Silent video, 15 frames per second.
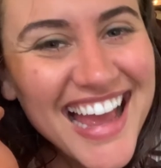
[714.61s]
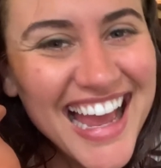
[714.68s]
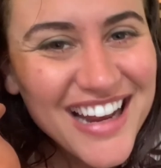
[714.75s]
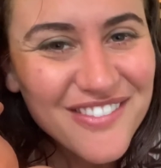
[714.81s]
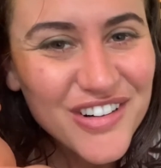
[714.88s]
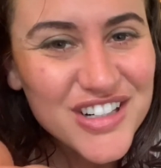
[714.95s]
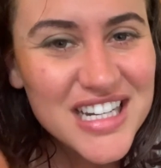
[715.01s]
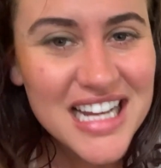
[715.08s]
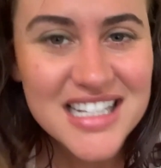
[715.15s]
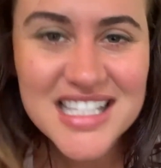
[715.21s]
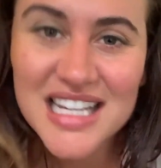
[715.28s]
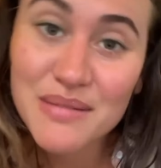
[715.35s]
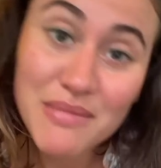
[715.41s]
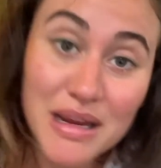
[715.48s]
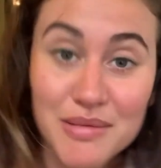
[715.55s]
and for
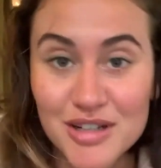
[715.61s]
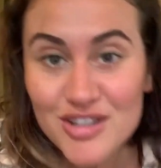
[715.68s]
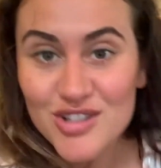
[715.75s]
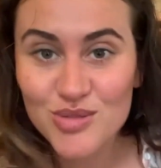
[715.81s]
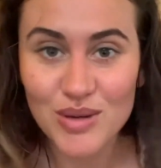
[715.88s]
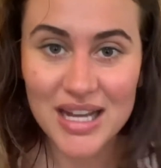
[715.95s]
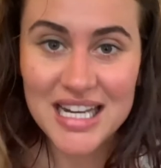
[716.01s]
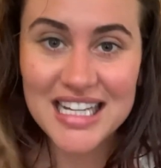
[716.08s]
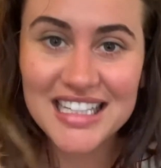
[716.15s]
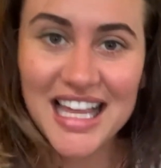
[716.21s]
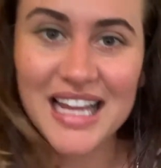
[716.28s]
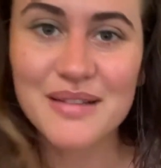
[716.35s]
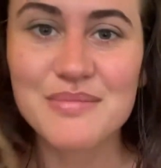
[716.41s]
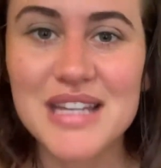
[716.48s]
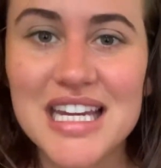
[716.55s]
dancing. Maybe you're sweating
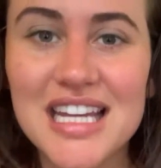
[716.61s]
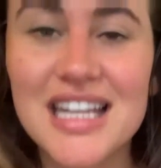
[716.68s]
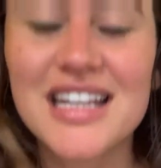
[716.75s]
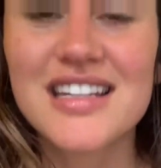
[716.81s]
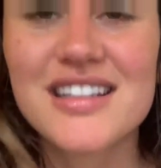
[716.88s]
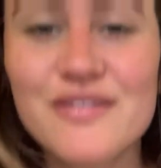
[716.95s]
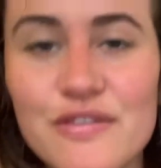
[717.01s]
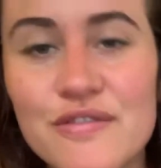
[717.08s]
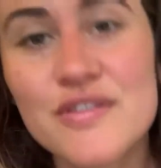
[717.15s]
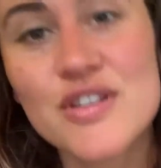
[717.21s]
like me and